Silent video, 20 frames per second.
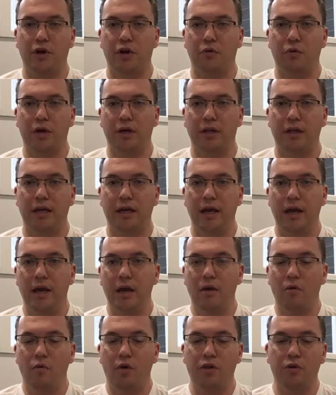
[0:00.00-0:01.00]
quickly,
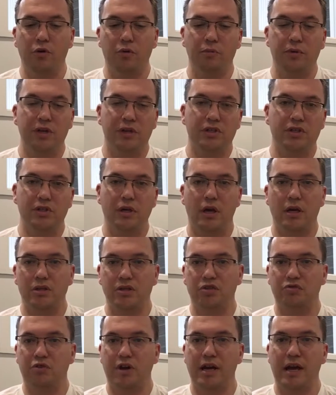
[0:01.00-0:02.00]
whether it be a
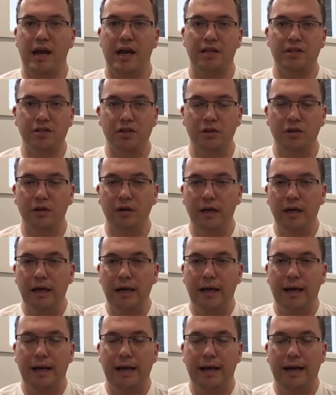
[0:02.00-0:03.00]
straight answer
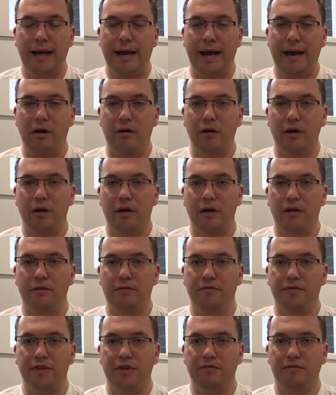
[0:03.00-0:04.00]
out
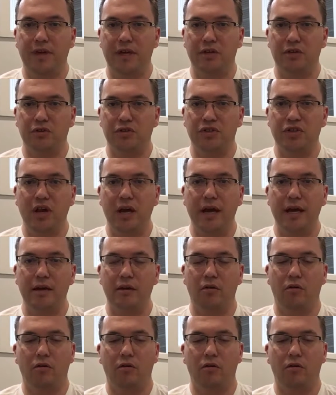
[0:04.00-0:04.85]
of the vendor site,